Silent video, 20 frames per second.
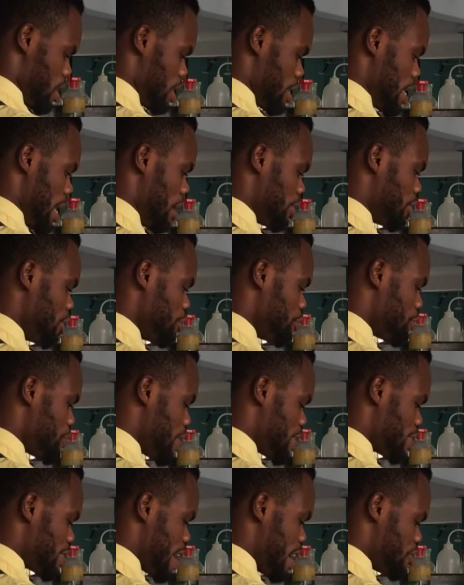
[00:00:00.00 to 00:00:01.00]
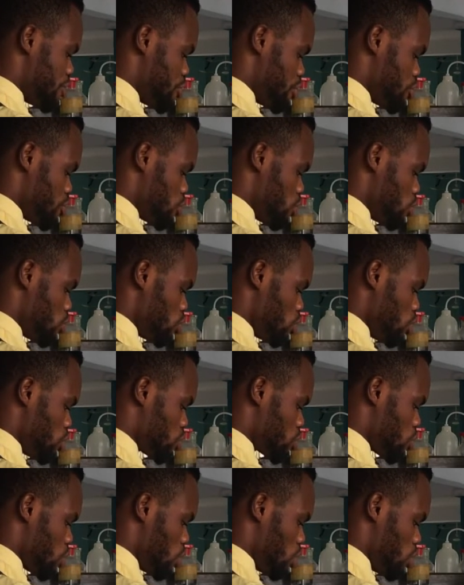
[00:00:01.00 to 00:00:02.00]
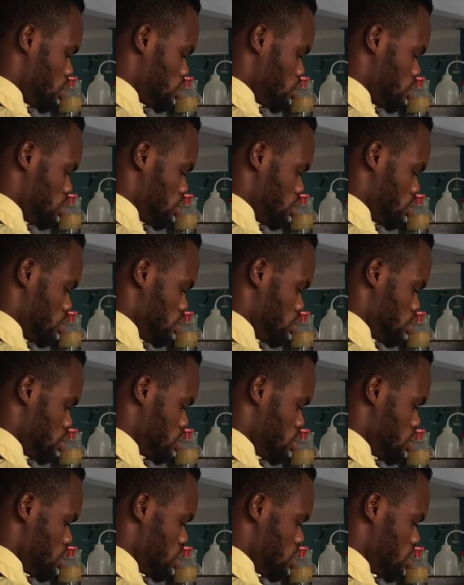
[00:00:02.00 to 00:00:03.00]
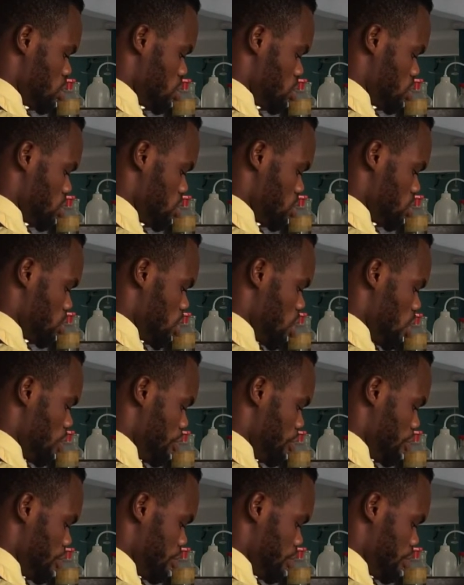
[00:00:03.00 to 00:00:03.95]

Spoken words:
Now this first titration is called the rough